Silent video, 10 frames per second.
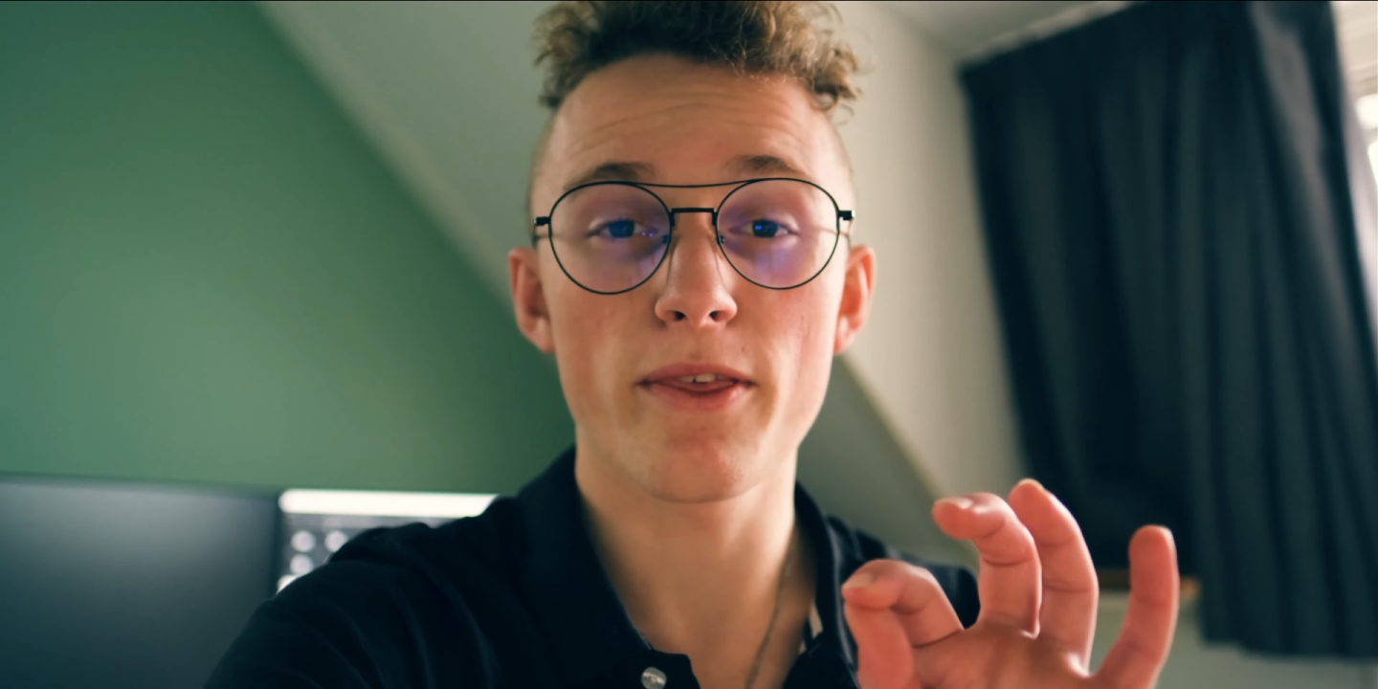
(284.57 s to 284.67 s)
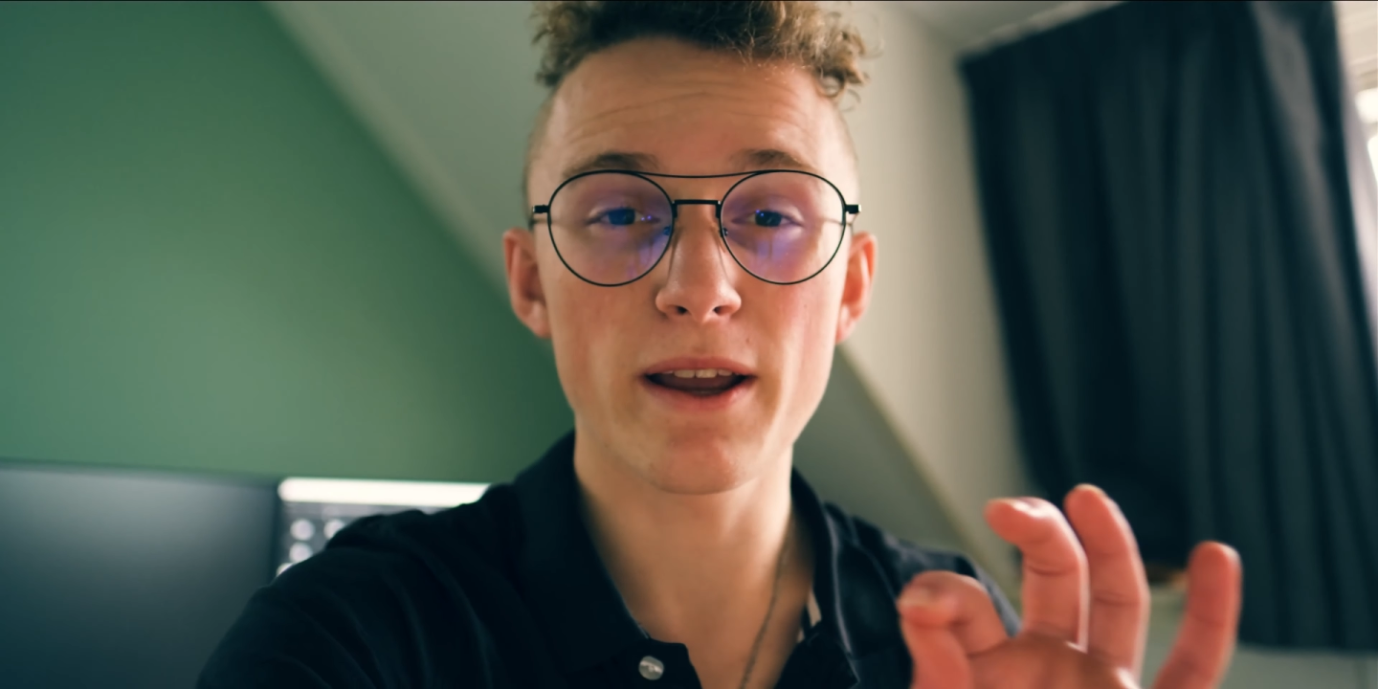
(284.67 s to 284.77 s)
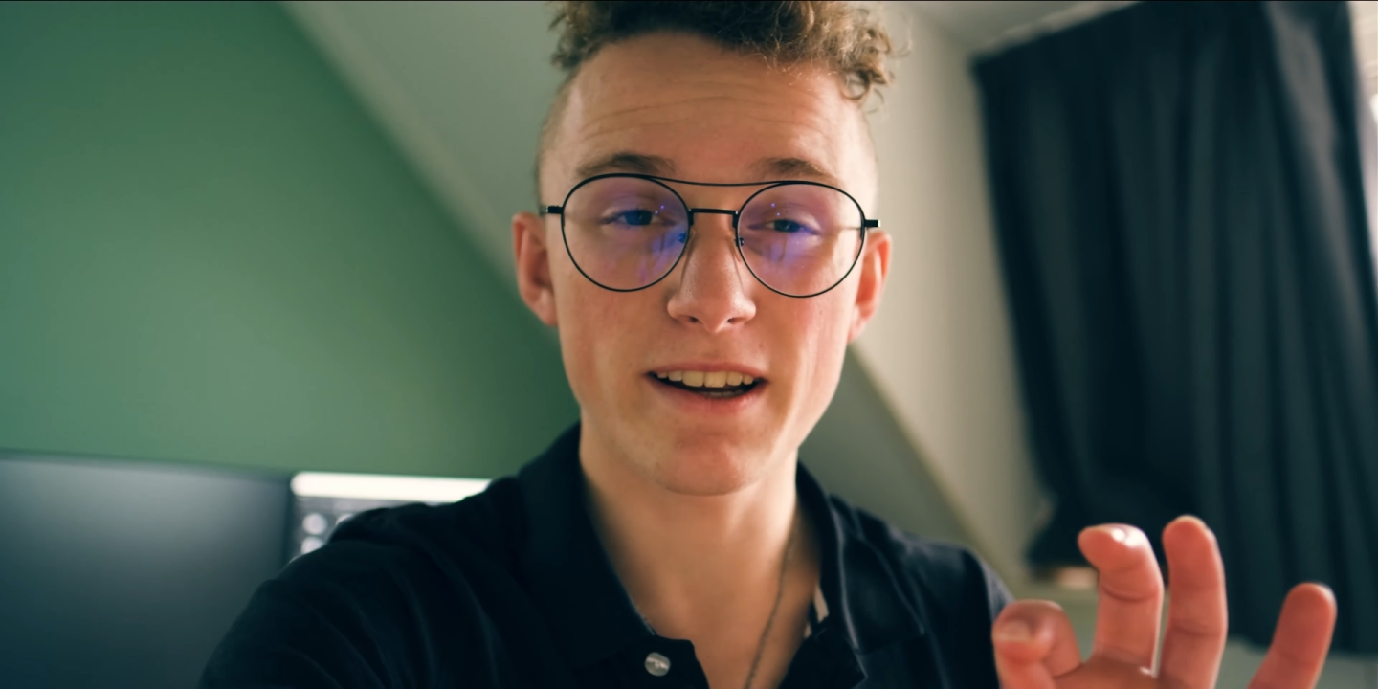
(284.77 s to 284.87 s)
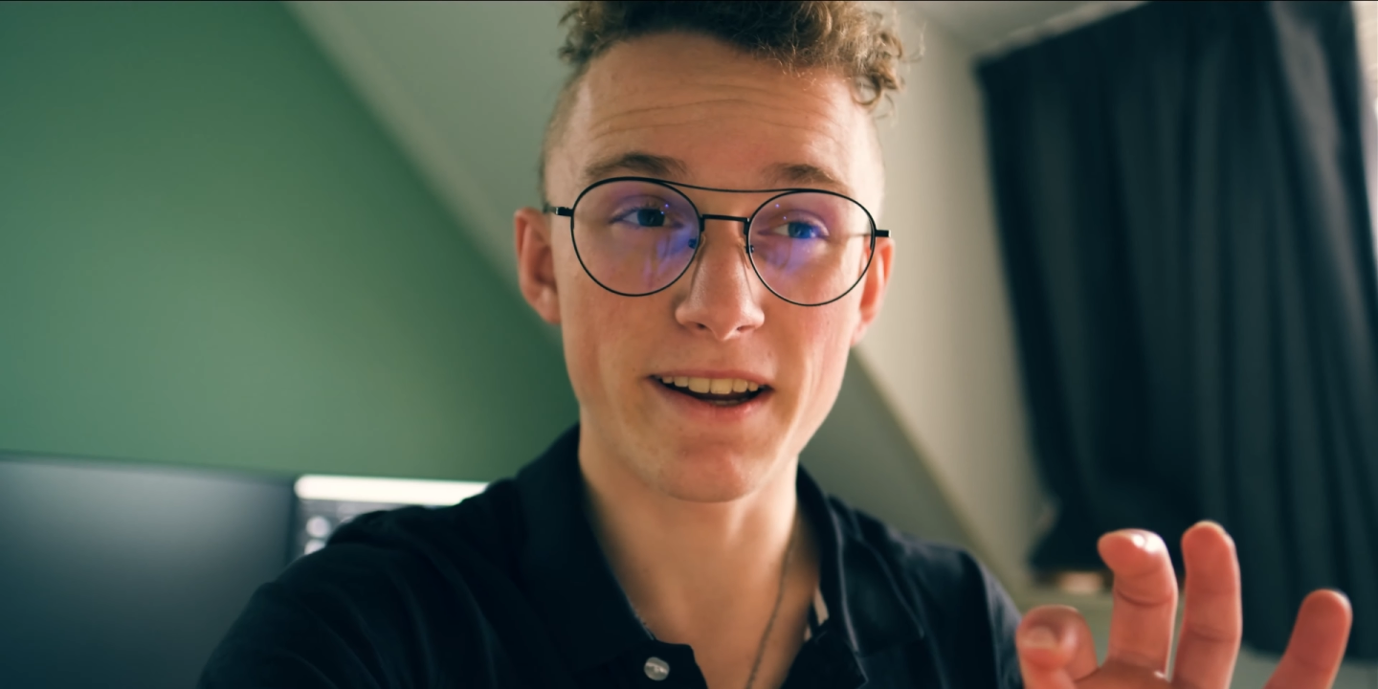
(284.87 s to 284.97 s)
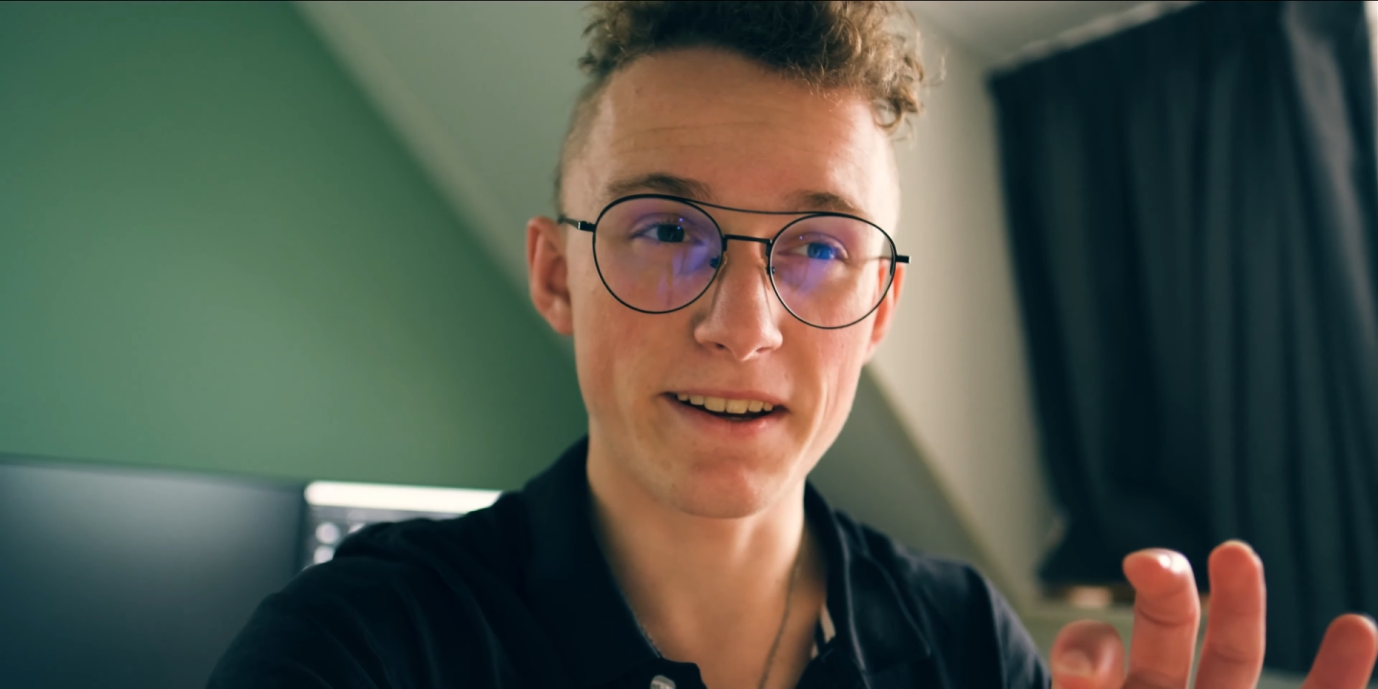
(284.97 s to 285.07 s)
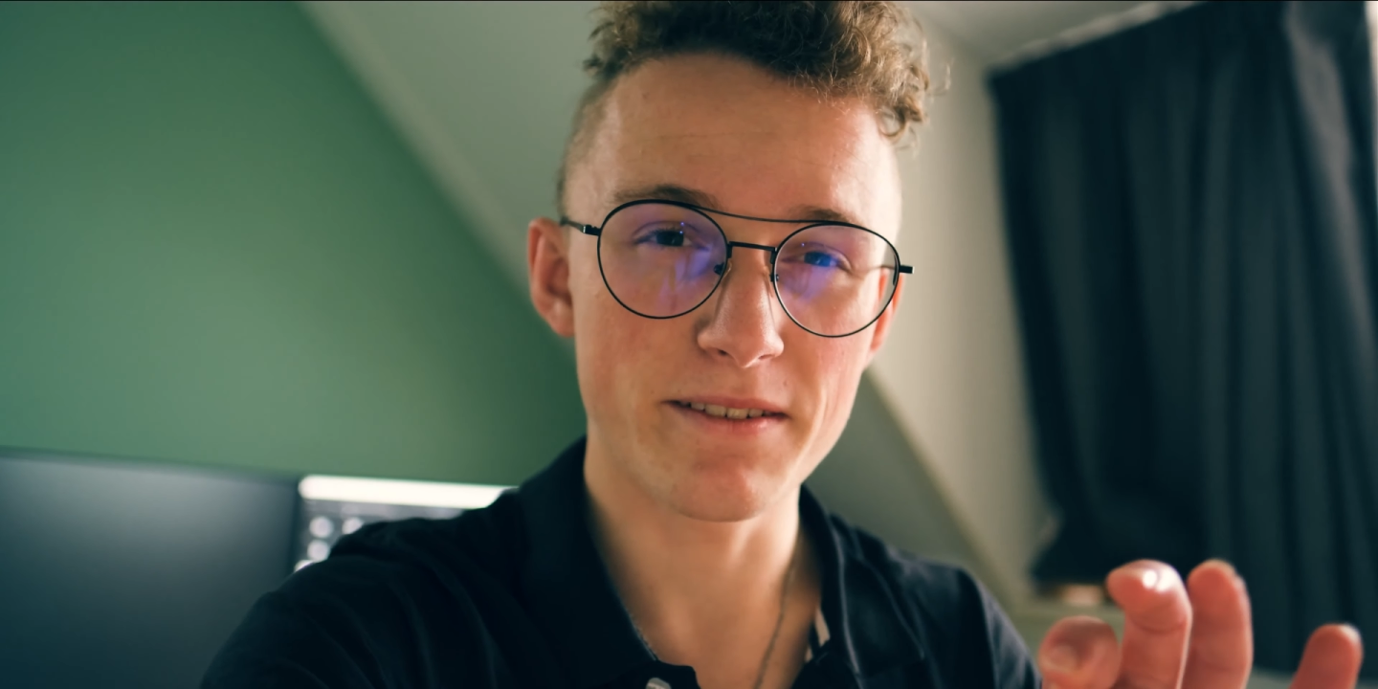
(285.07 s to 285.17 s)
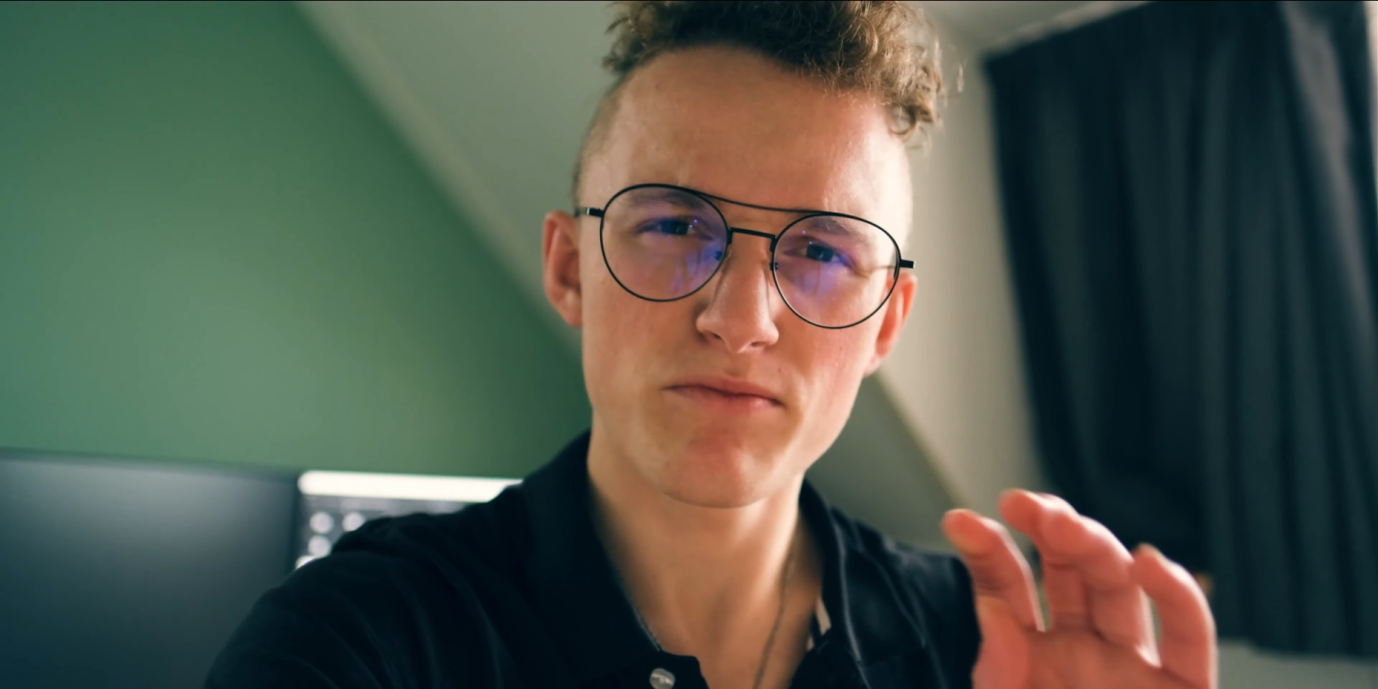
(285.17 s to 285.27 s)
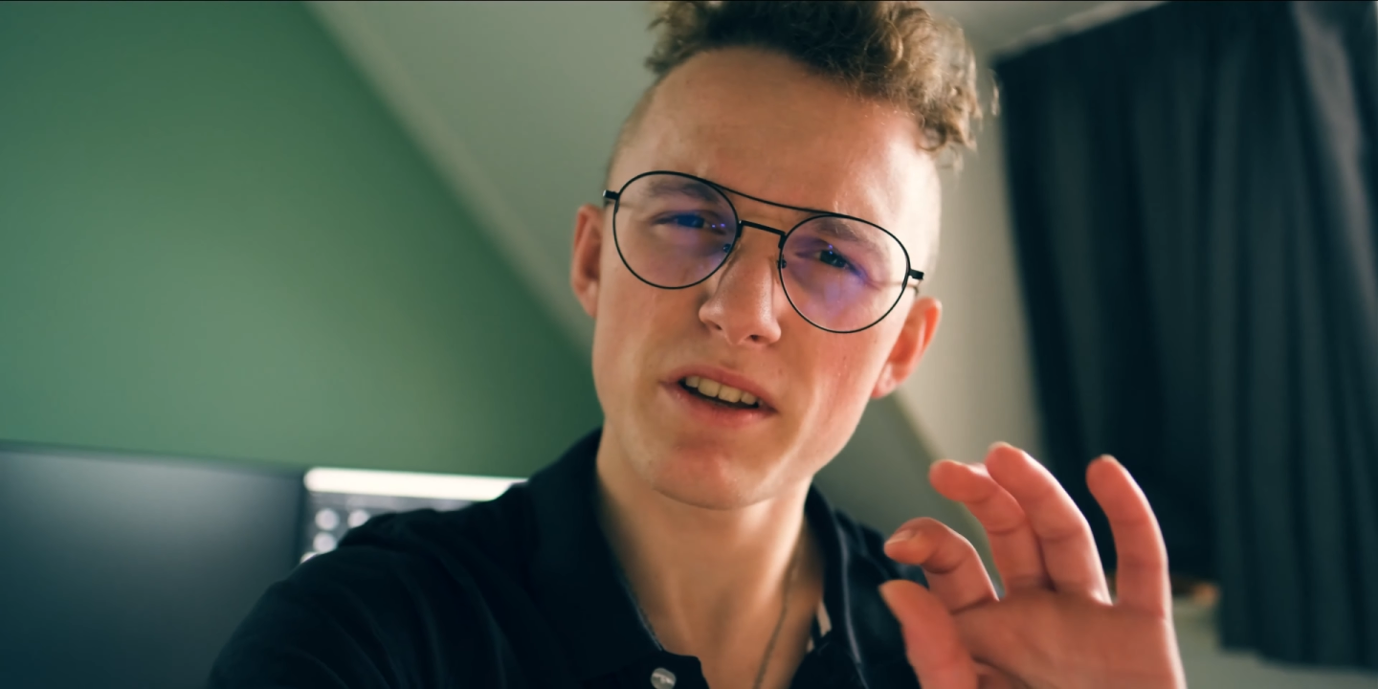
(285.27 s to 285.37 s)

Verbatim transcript: thinking,